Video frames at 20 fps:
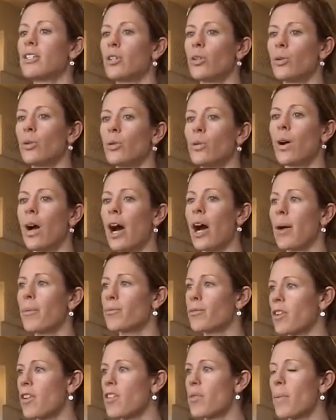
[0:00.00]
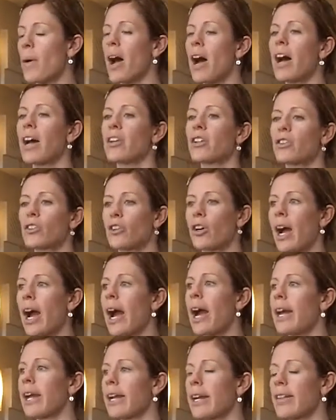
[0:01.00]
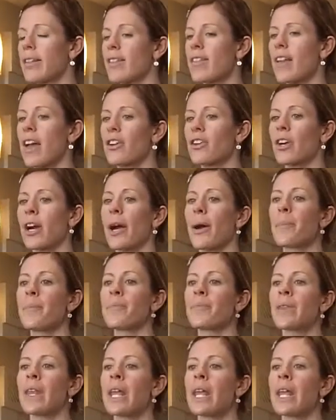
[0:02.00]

to respond, cry, etc.